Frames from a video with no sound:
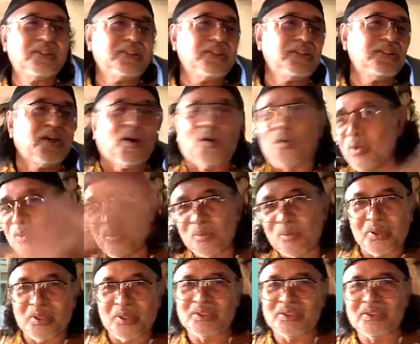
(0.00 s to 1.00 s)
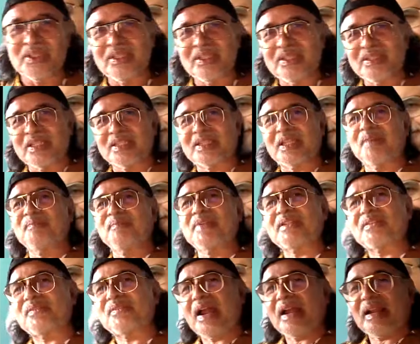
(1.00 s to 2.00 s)
in the whole world that have
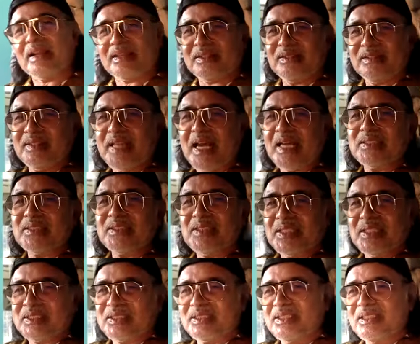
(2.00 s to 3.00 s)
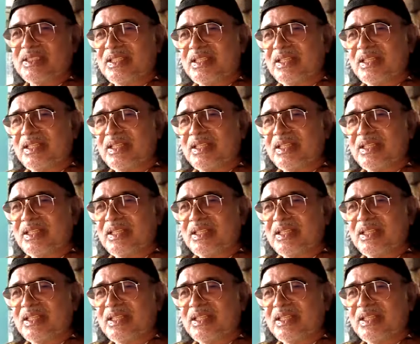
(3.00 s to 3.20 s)
that rank, -6,